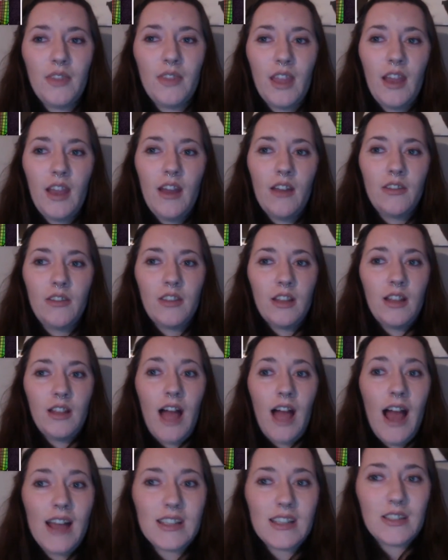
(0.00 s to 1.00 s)
The
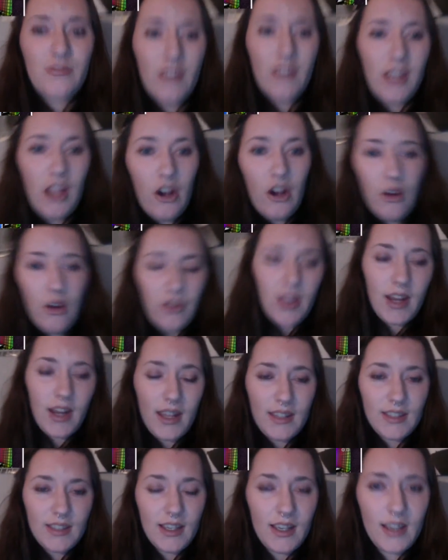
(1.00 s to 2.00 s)
last video that I
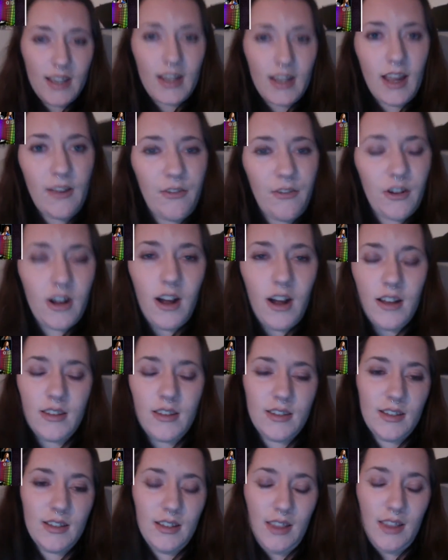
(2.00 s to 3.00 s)
did, I forgot
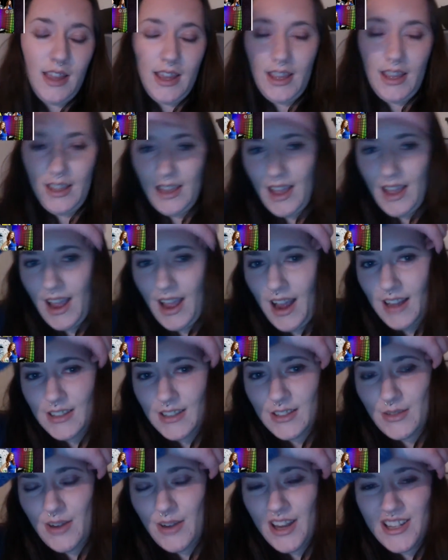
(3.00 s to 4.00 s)
to, like, ask
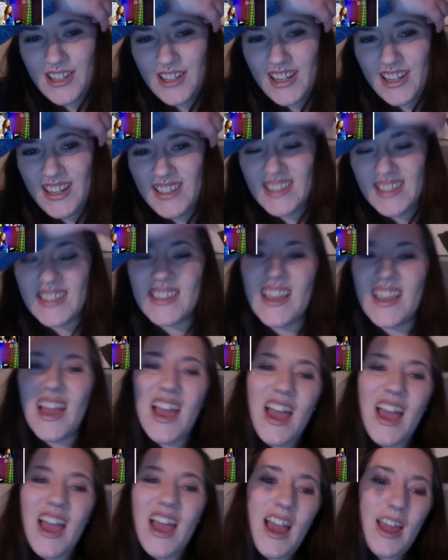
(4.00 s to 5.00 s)
questions.
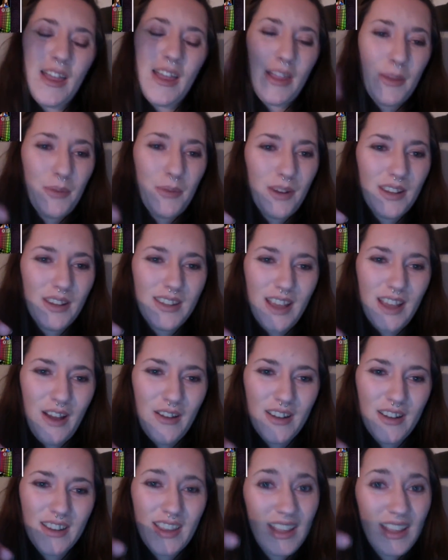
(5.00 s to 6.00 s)
And I, like, put it down
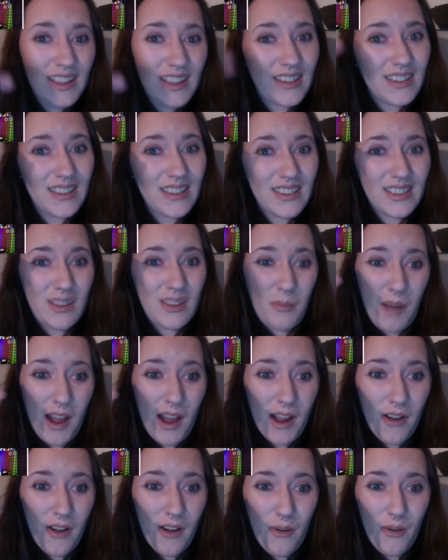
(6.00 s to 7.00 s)
in, like, the
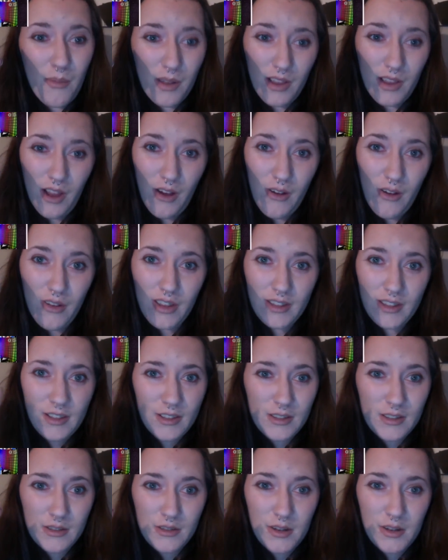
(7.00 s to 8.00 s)
bio below, like, the
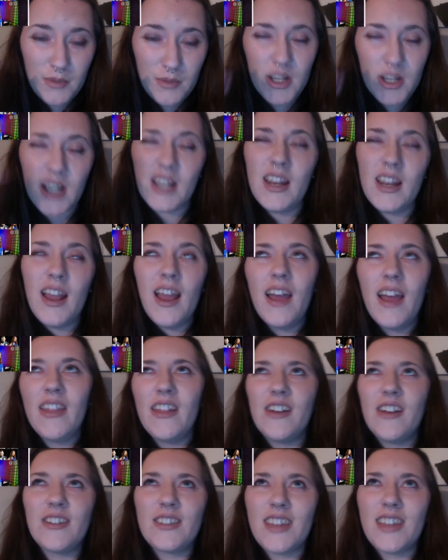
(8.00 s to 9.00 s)
description. And I
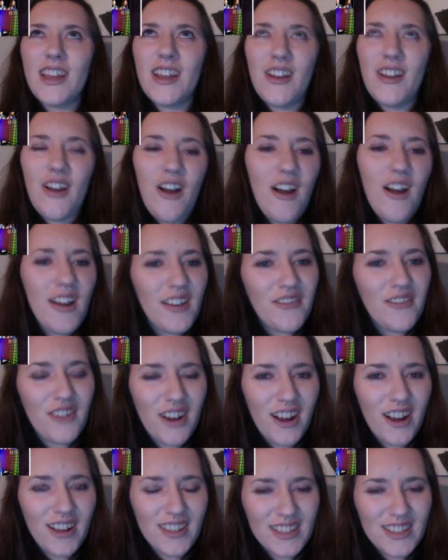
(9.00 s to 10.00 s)
was like, oh, I
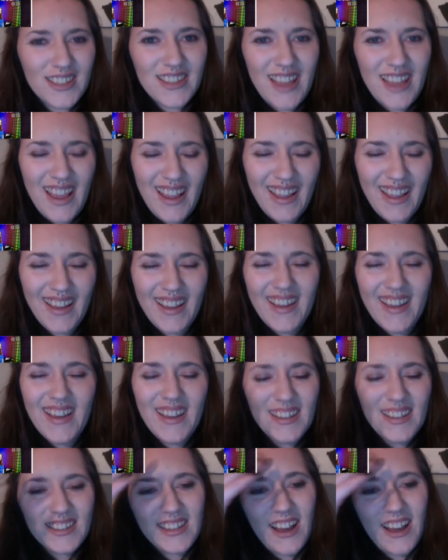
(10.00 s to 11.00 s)
forgot to say.
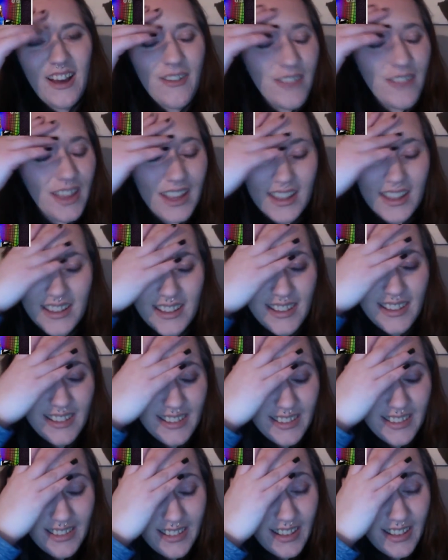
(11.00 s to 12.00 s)
So I'm, like,
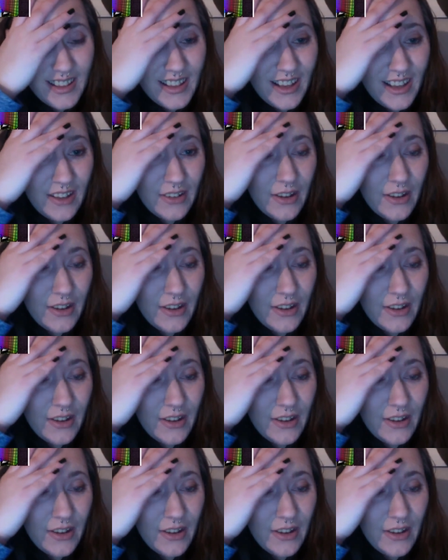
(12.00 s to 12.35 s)
I don't know, I'm